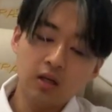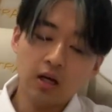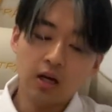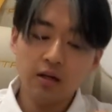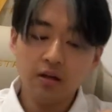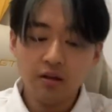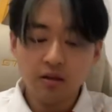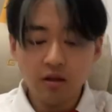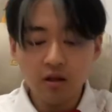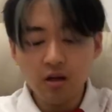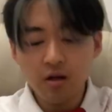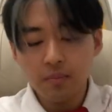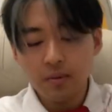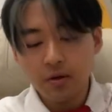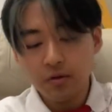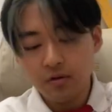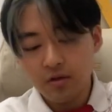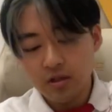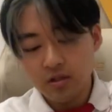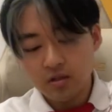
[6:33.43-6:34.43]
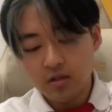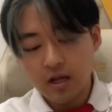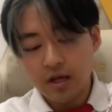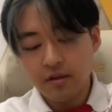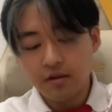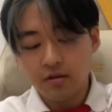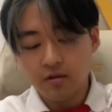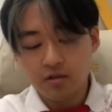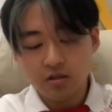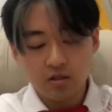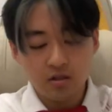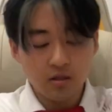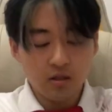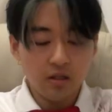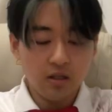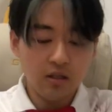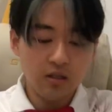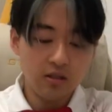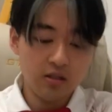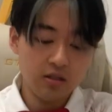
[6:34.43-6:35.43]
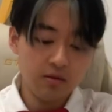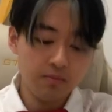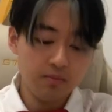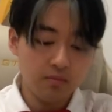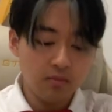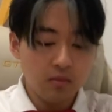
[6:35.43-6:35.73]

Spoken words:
And the thing about these leathers is,